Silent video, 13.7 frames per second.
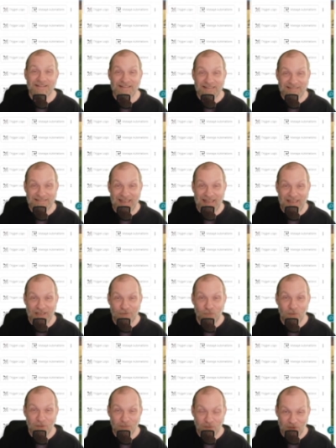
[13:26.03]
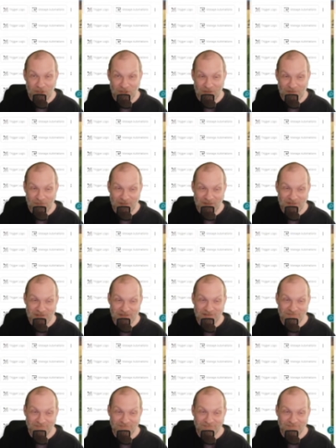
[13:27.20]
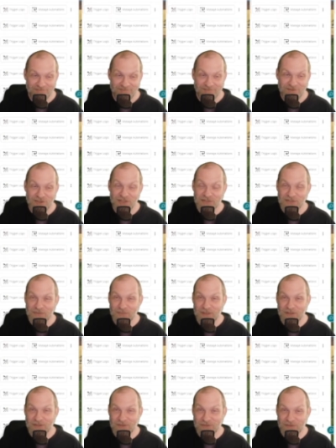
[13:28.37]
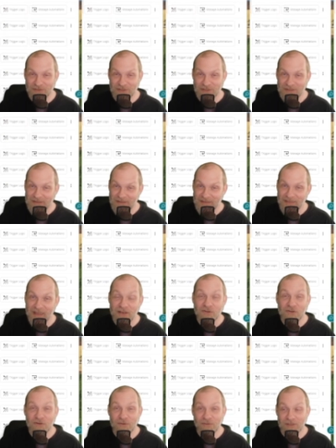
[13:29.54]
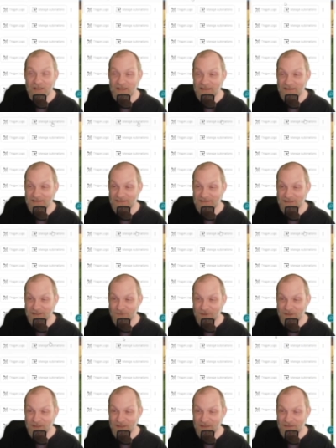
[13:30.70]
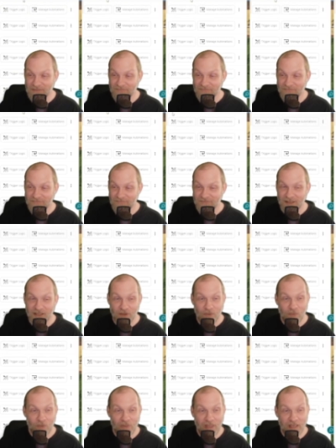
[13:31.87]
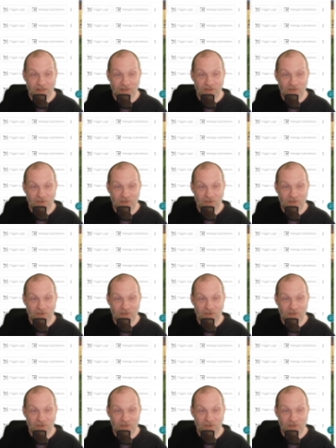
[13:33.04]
let's add one more automation just to make sure that no client gets left behind. We'll add a new